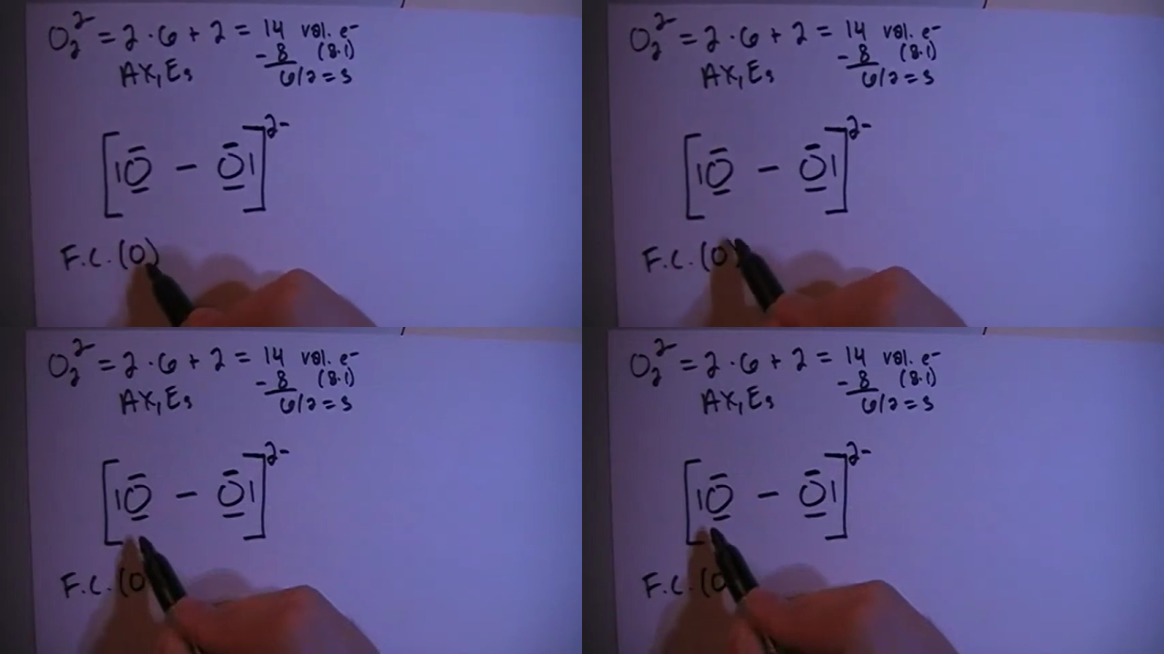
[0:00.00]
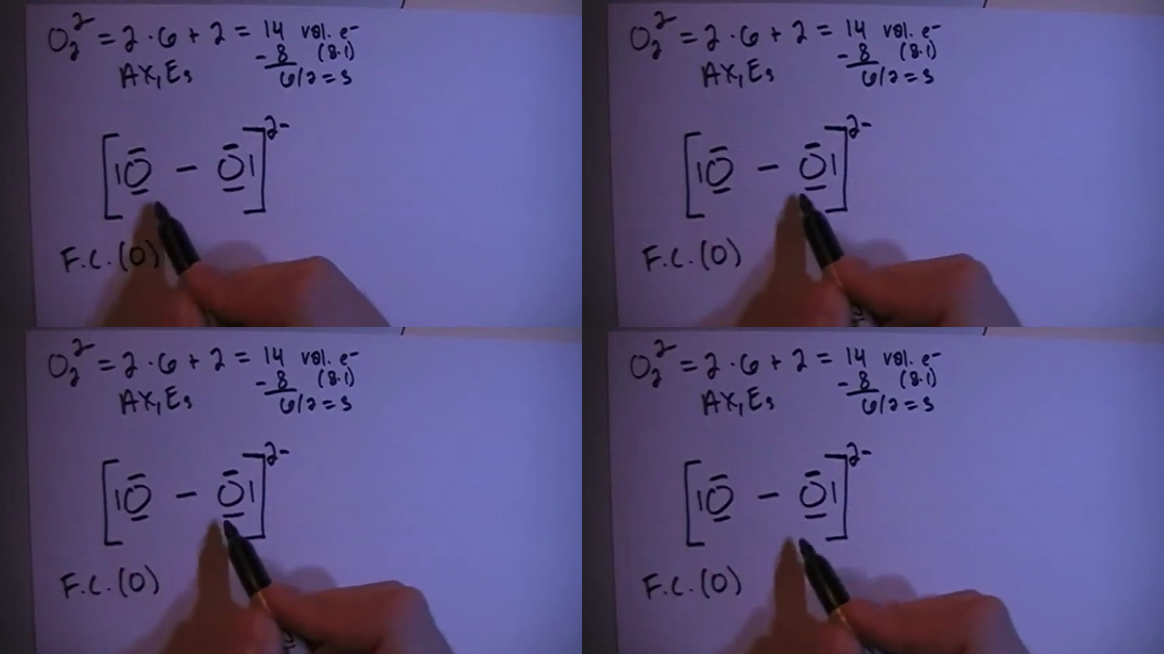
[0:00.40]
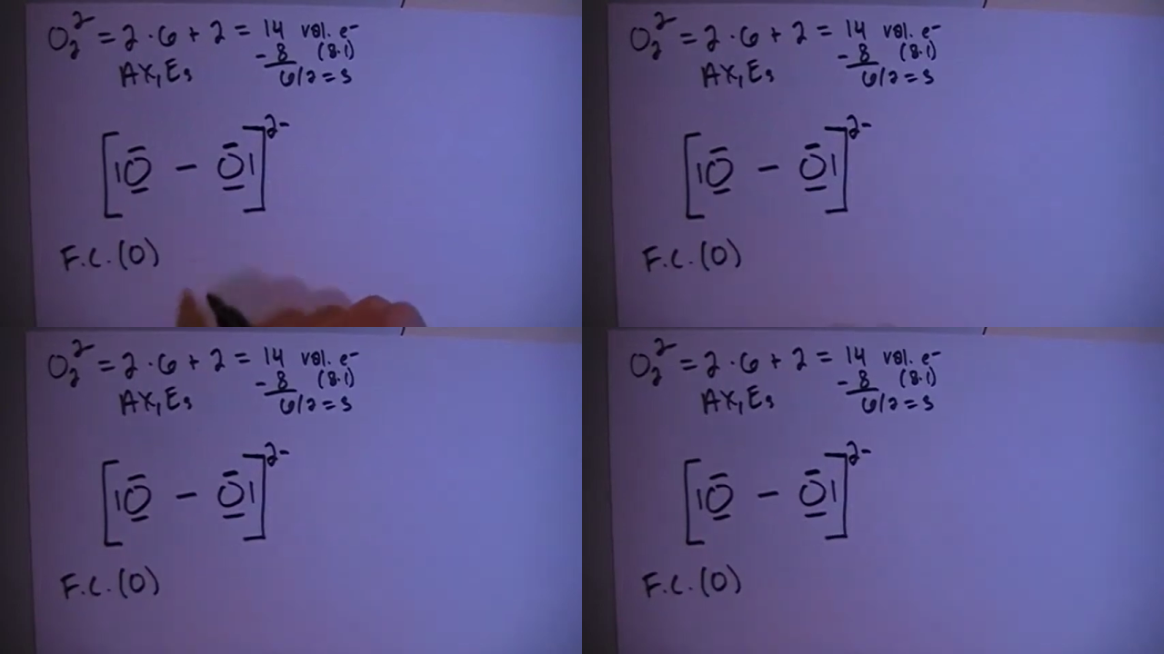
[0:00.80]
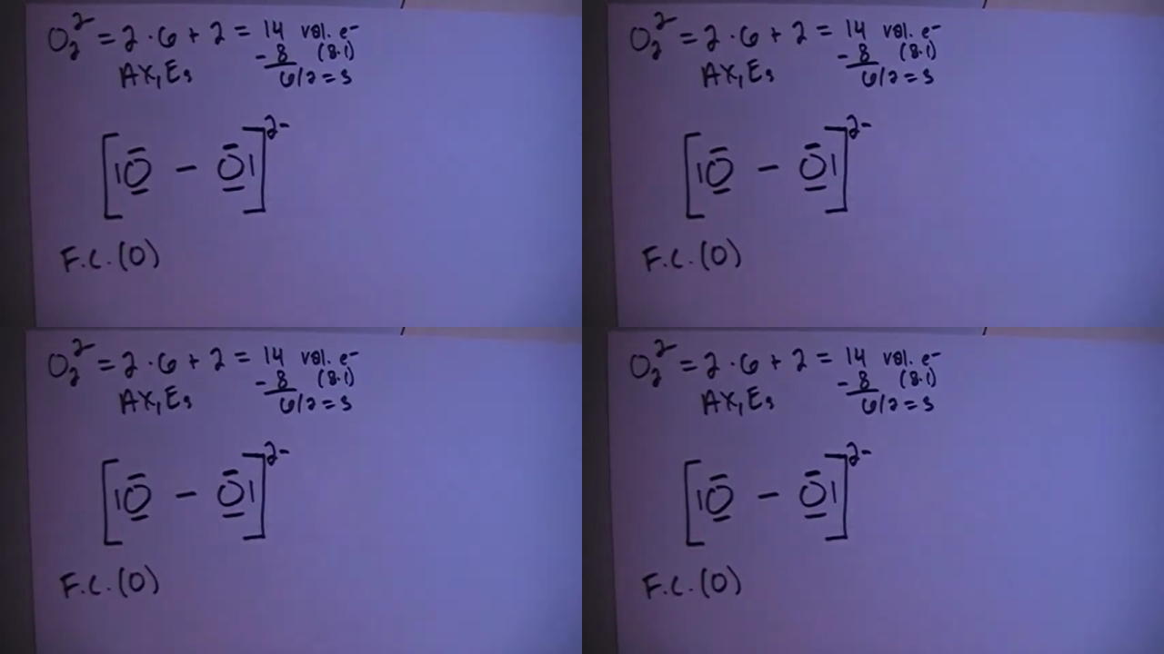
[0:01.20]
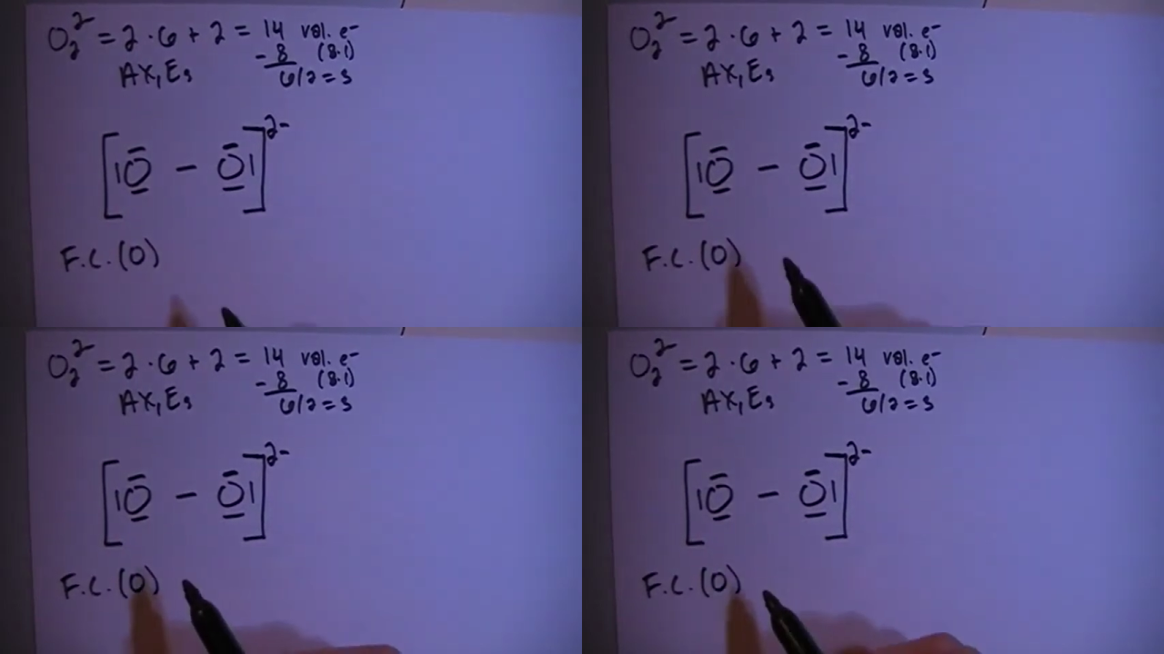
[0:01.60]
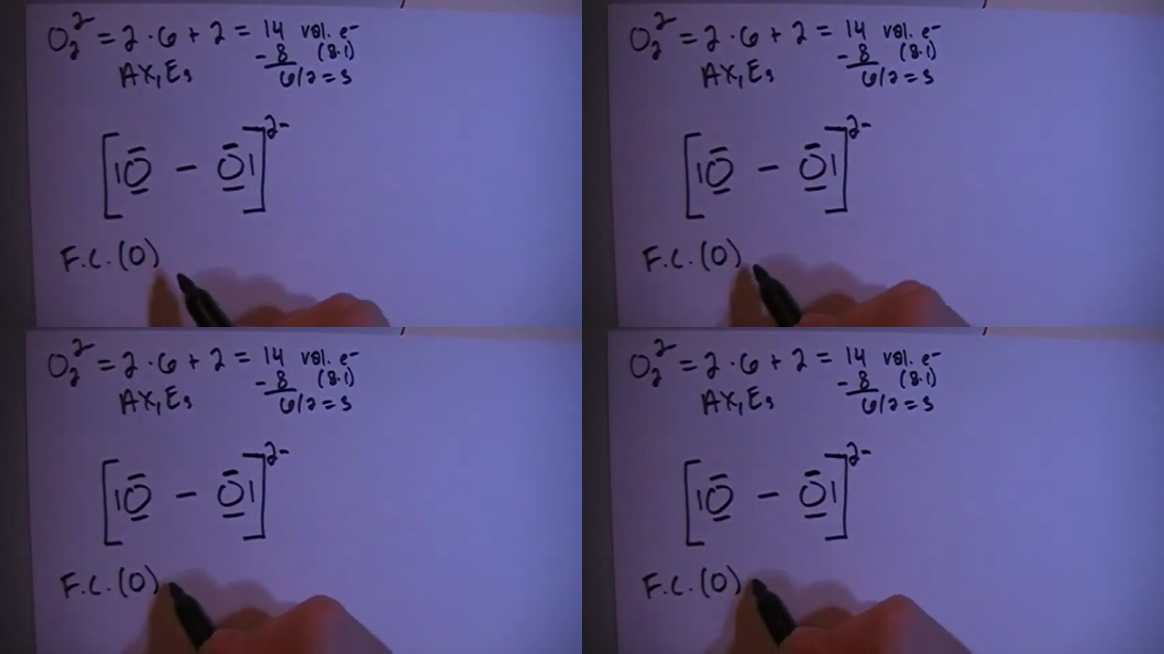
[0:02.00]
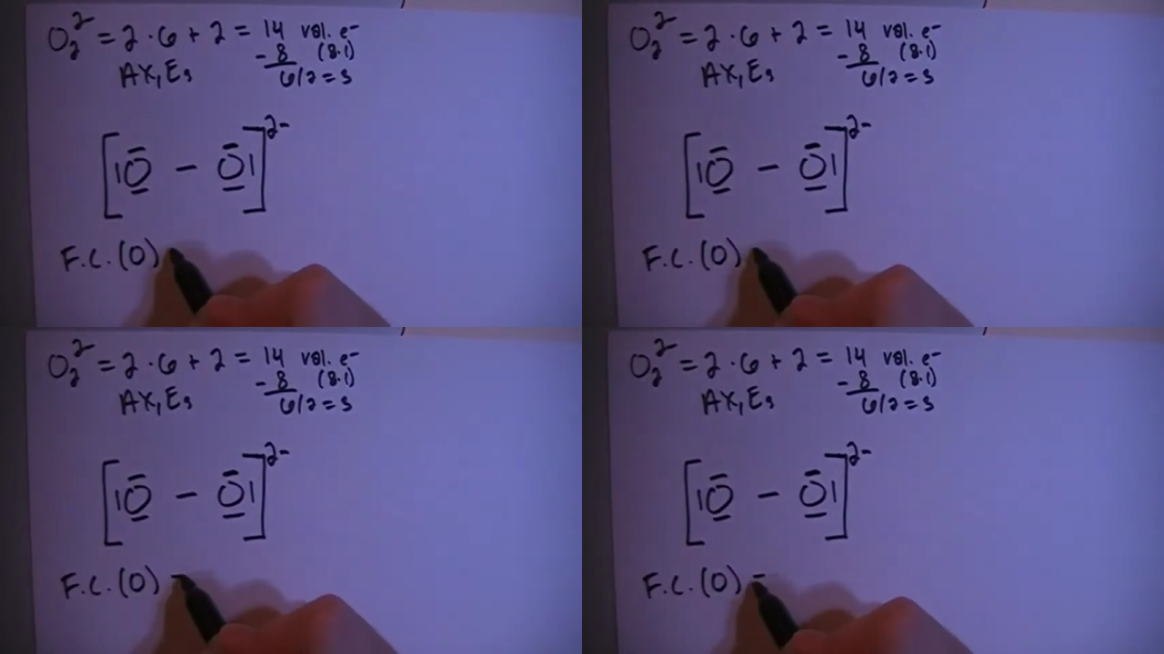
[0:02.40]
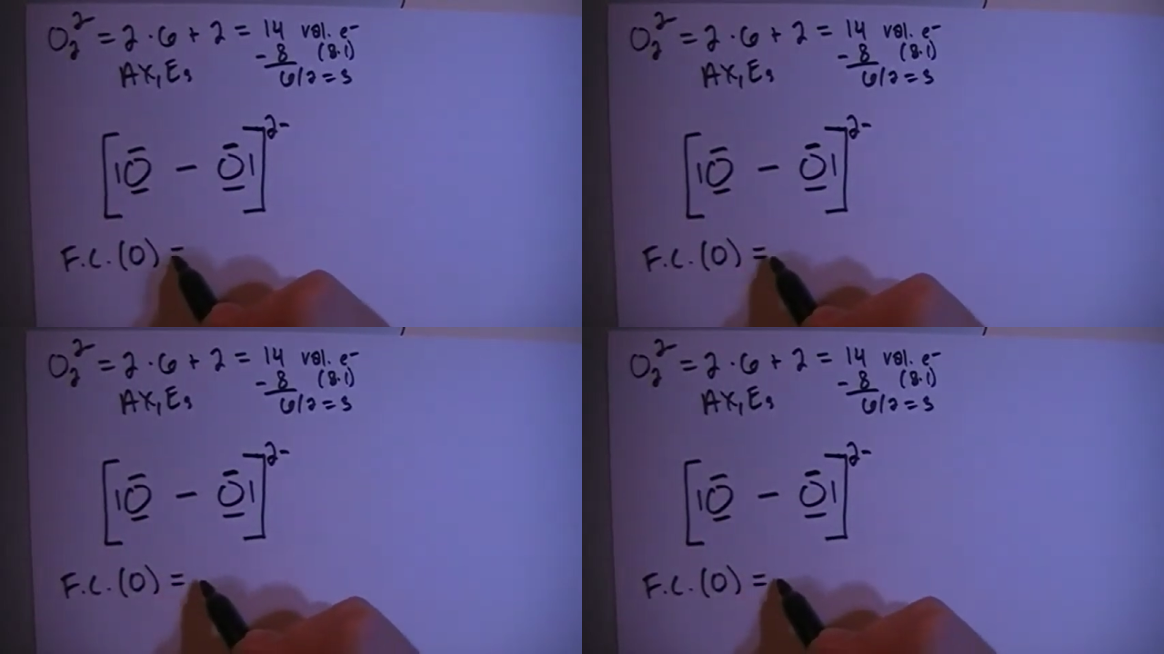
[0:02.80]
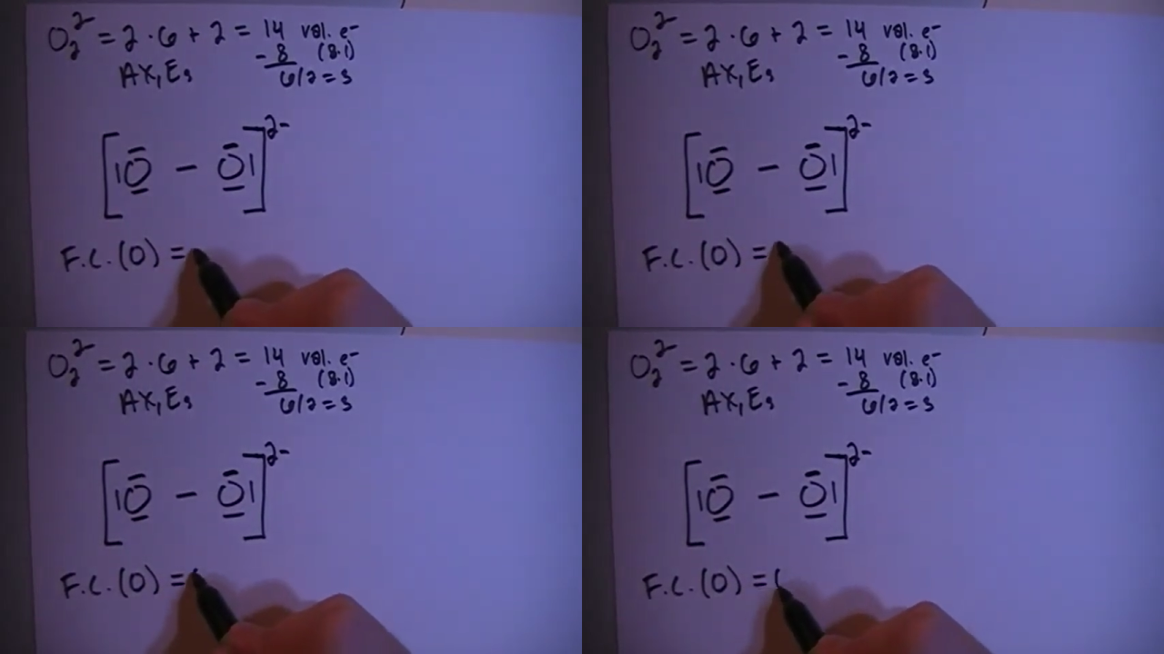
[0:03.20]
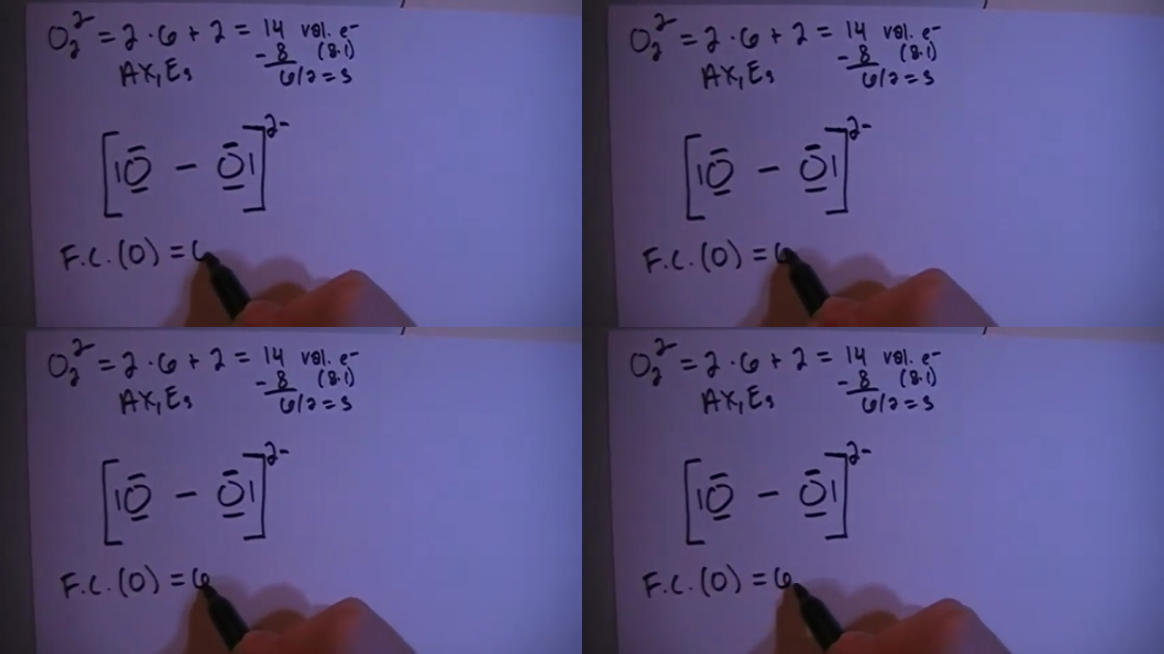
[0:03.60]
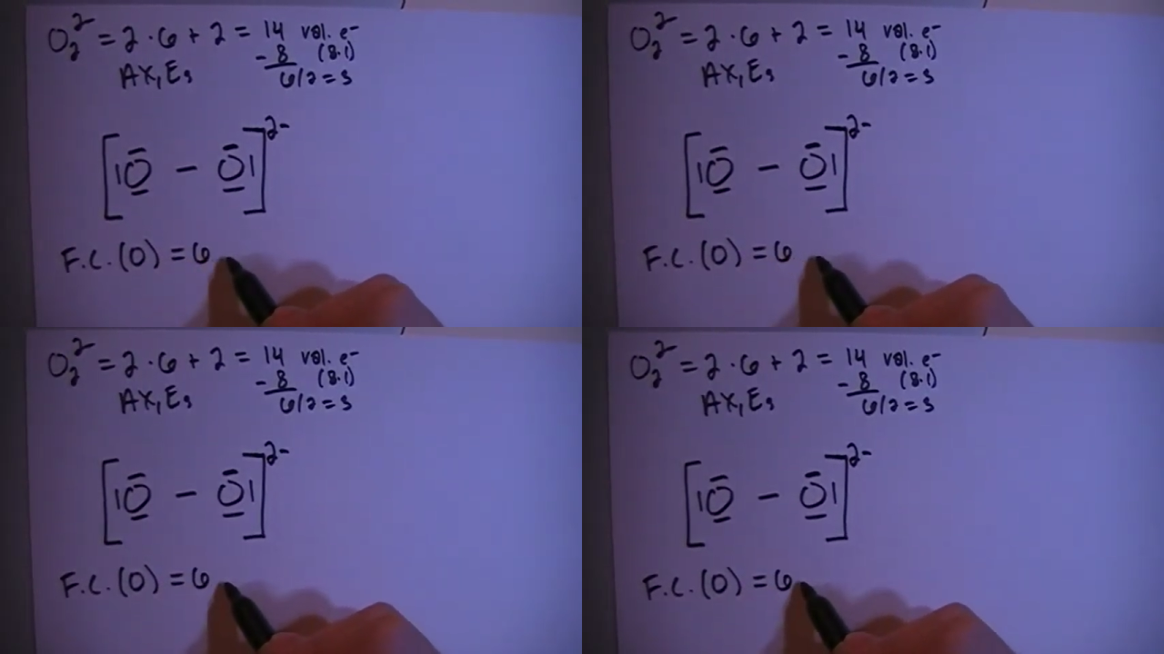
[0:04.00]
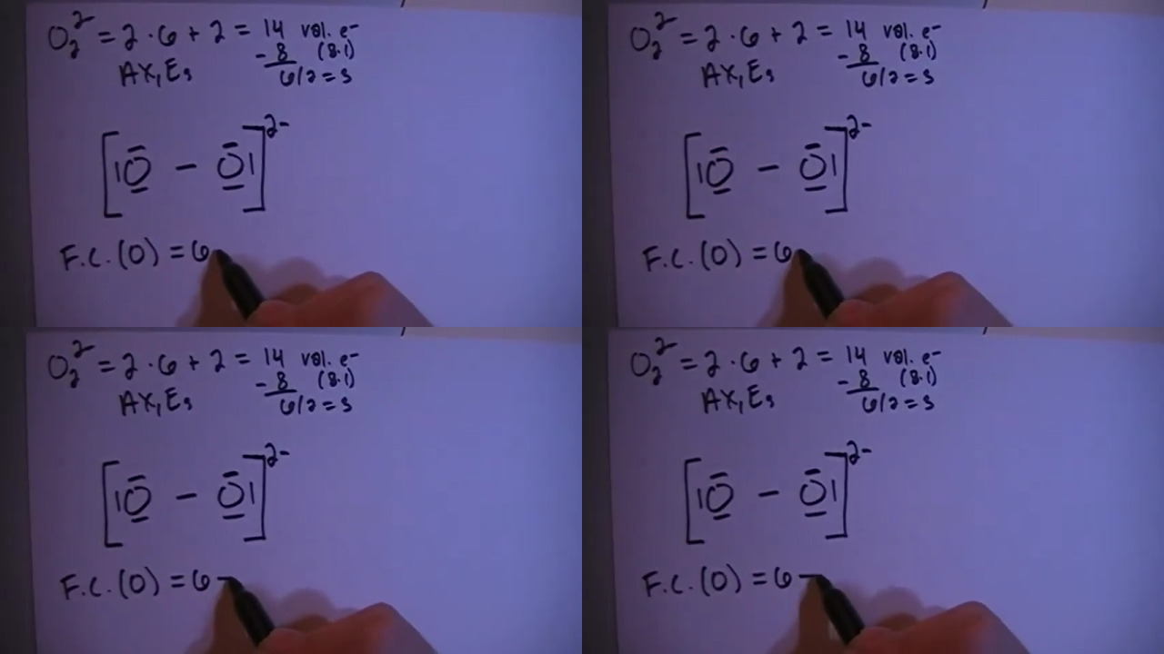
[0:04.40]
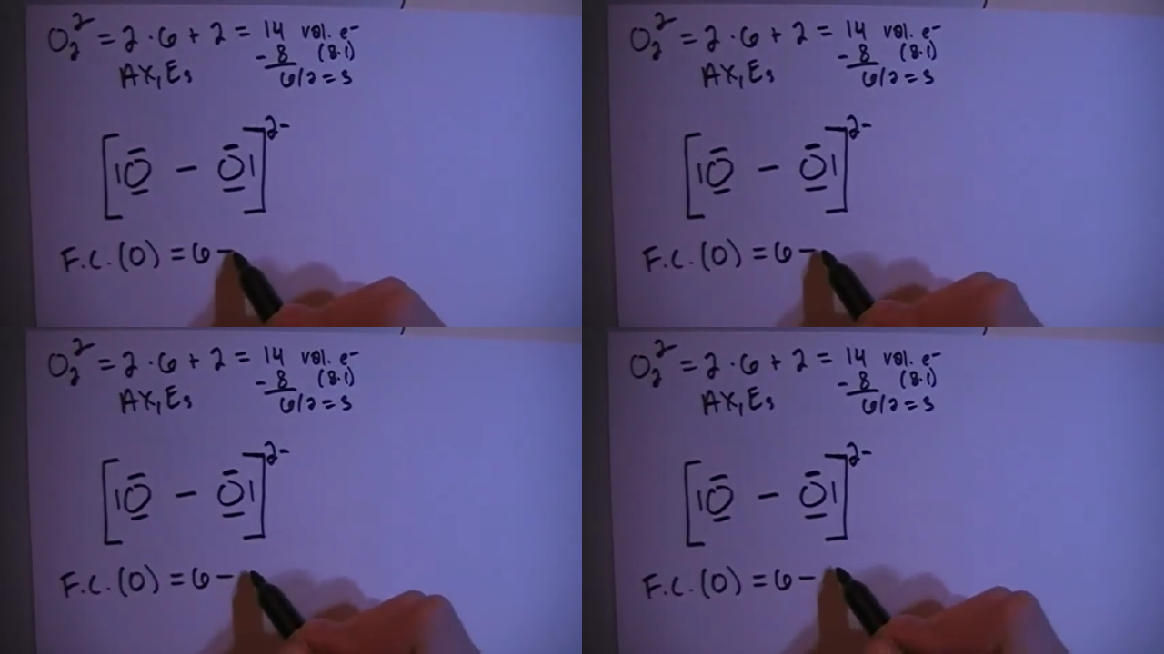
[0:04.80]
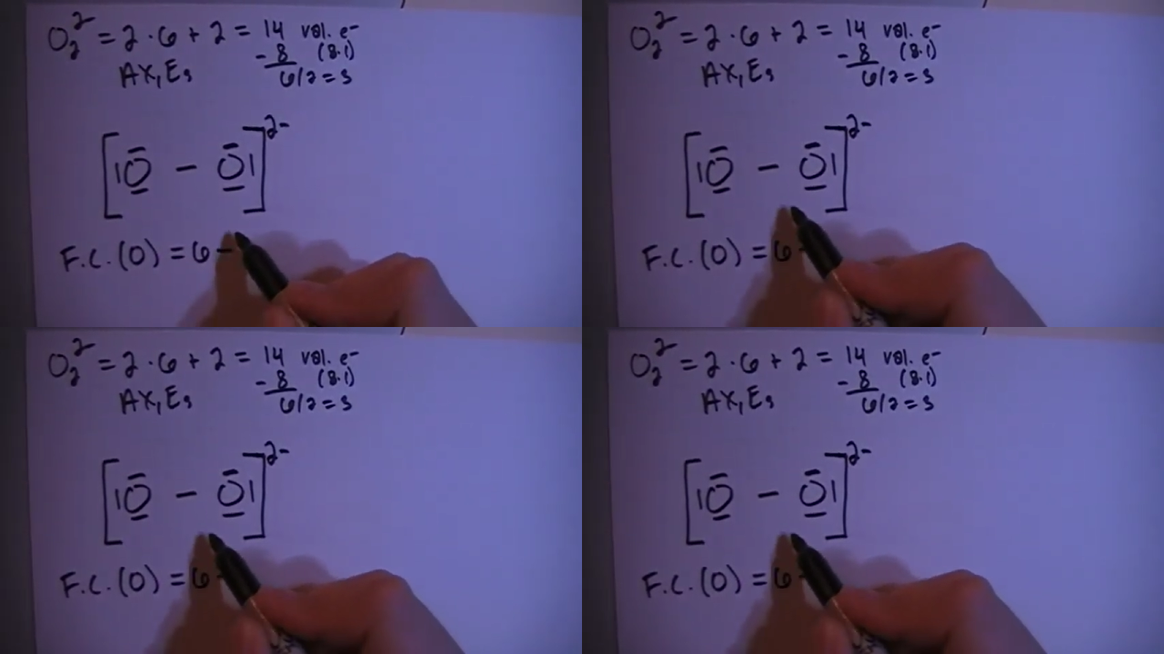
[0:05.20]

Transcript: [unreadable: no face in view]